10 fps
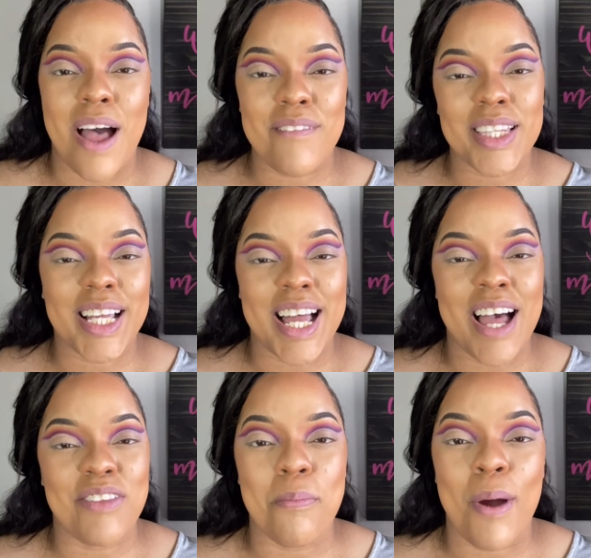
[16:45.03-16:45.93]
feel like I
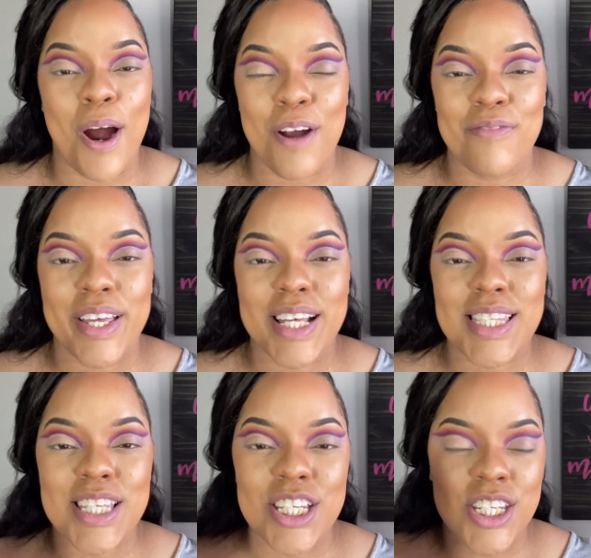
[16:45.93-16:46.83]
have the perfect
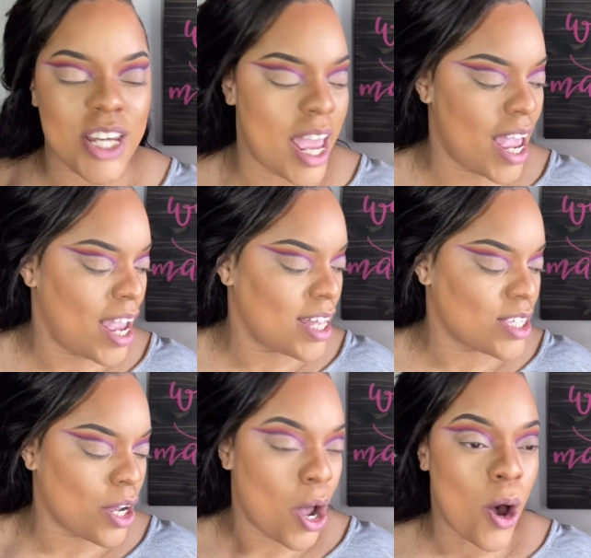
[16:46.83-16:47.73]
shade
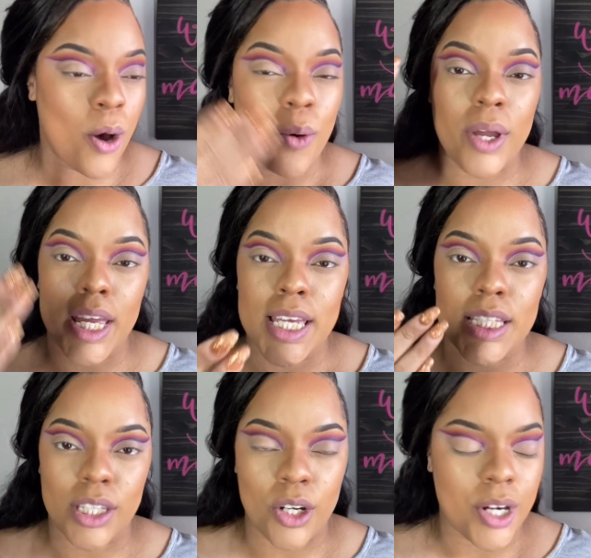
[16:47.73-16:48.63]
to go
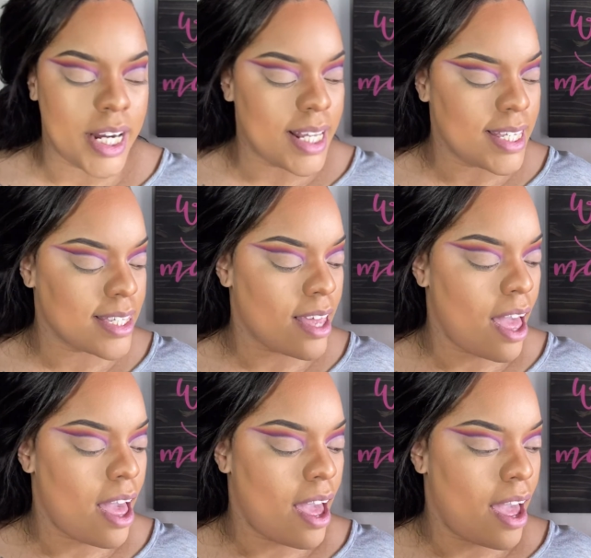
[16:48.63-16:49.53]
in the crease.
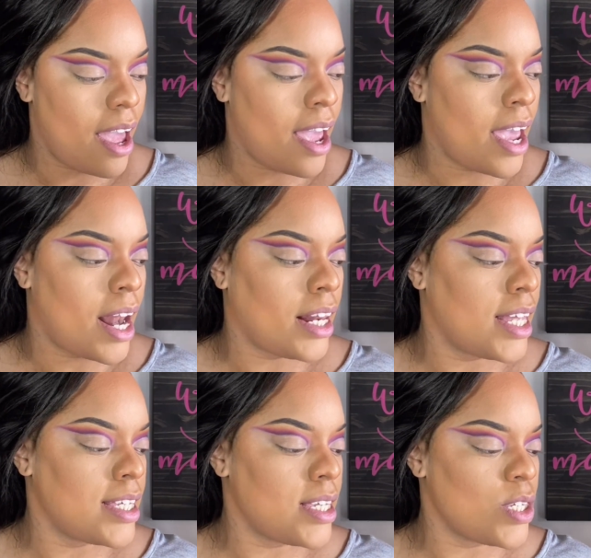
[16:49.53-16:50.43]
And
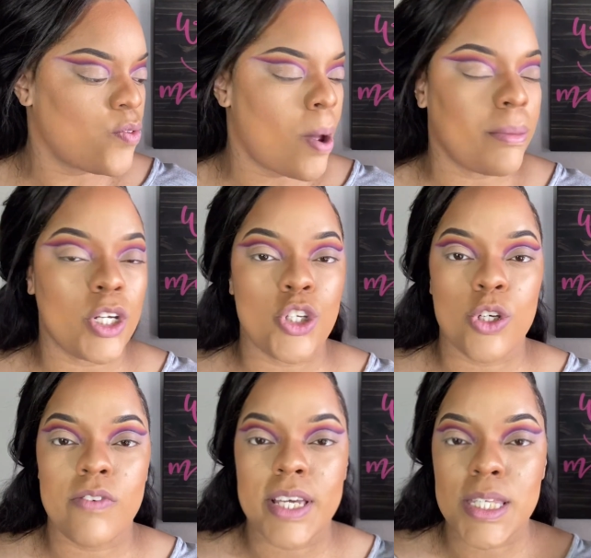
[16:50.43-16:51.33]
this is from the
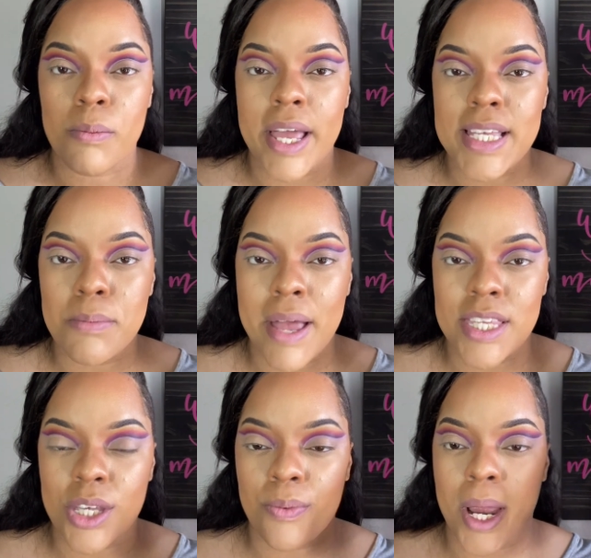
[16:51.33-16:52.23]
Juvia's Place
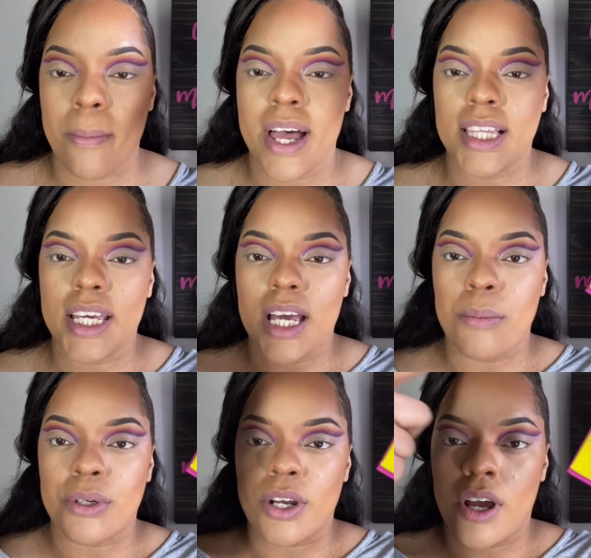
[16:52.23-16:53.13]
Masquerade palette.
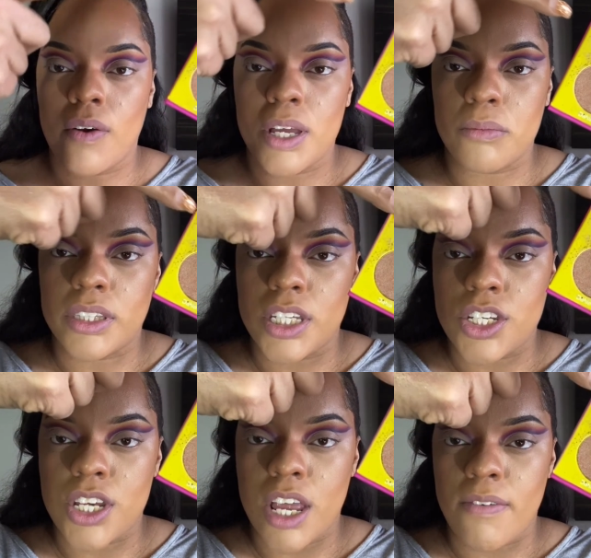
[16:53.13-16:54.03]
I'm gonna go in with this
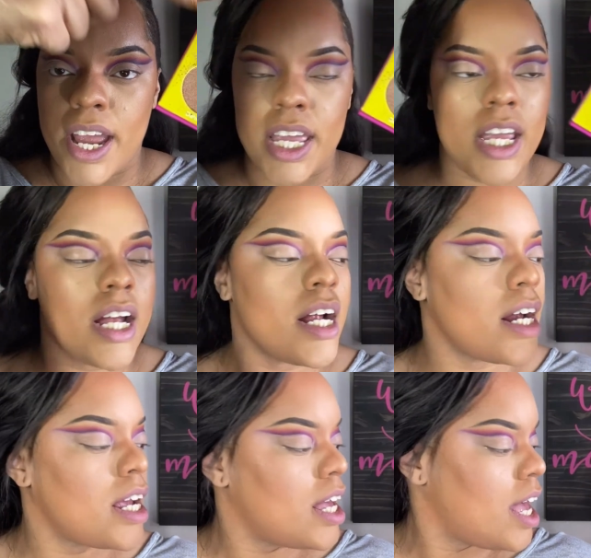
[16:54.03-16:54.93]
shade right here.
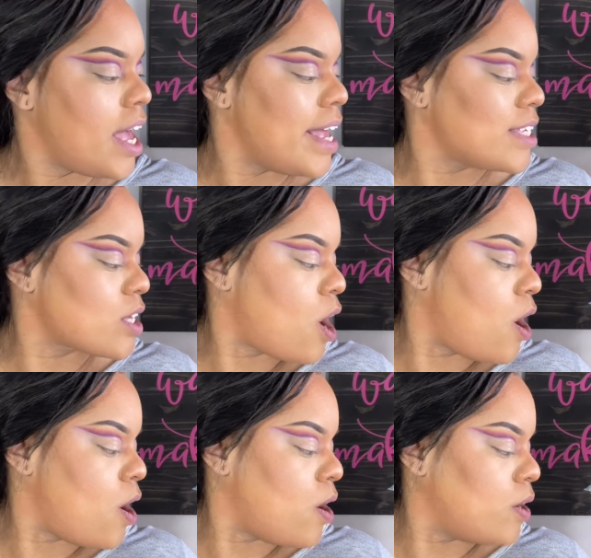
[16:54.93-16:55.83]
It's
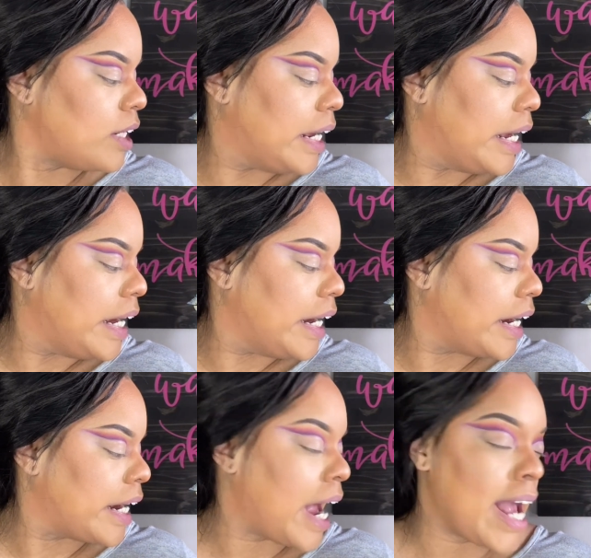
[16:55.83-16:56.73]
called
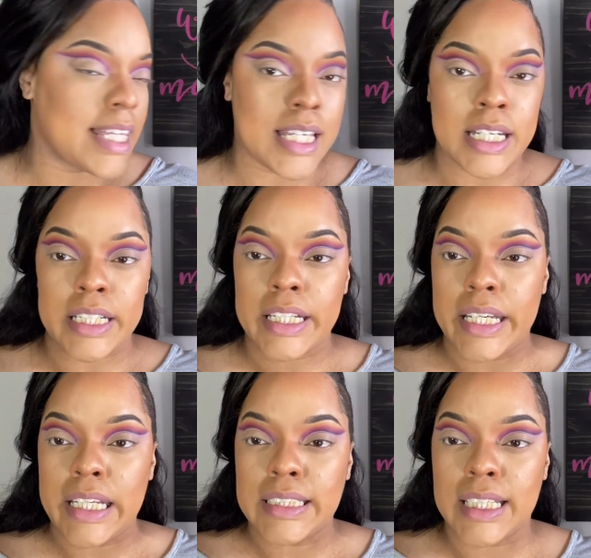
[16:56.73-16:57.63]
Giza,
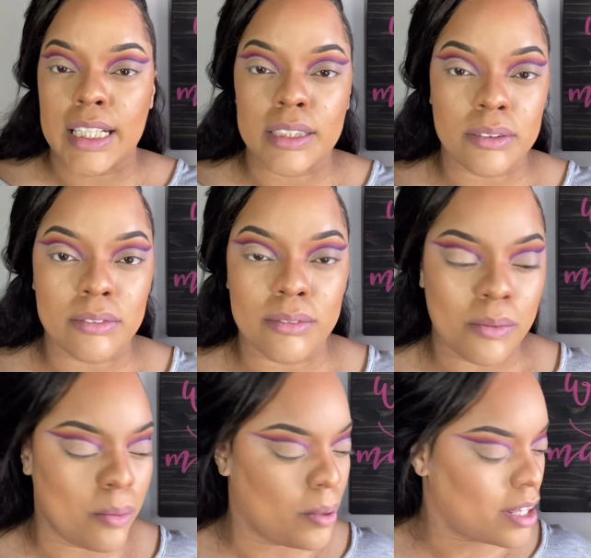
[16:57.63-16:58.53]

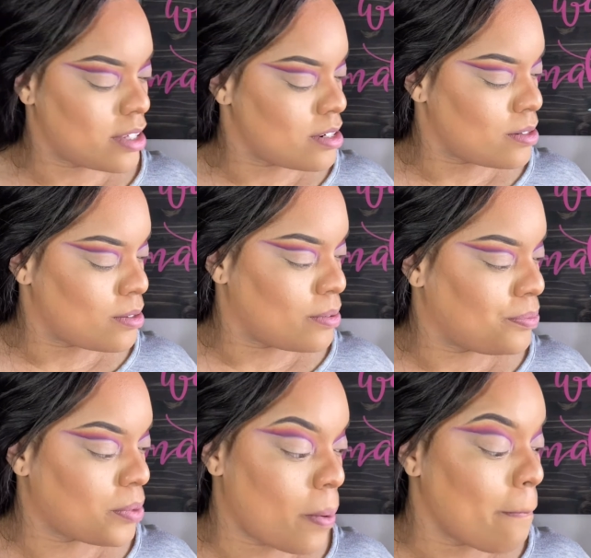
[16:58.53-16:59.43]
one of the two.
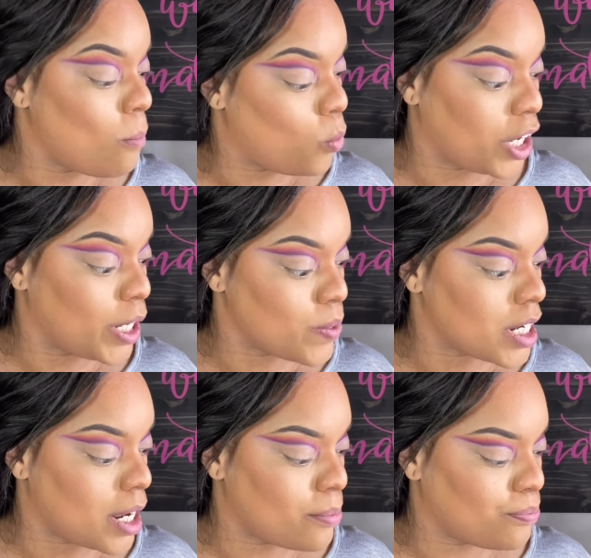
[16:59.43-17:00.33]
We're using it.